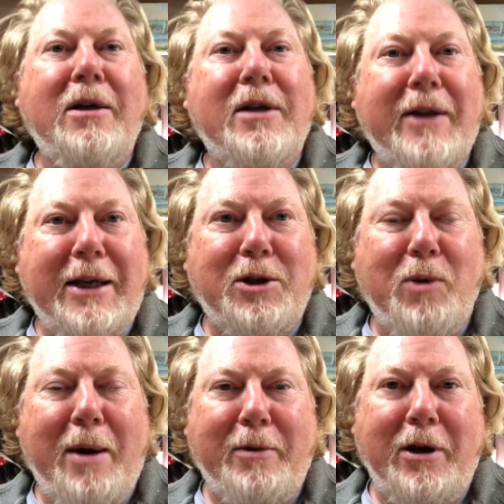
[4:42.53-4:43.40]
So that's the
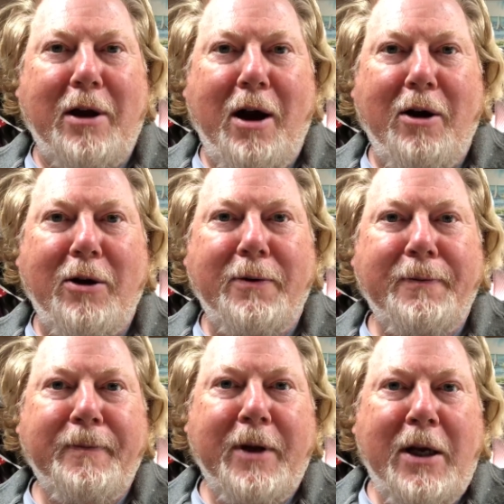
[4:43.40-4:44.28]
way I'm going to
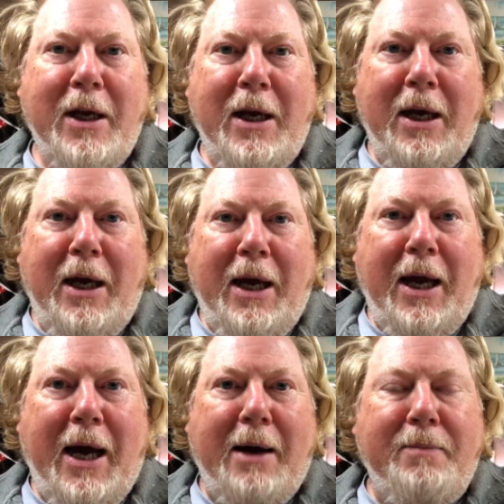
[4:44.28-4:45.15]

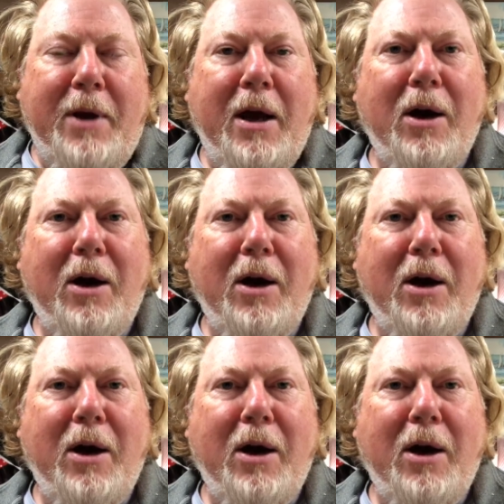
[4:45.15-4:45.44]
go.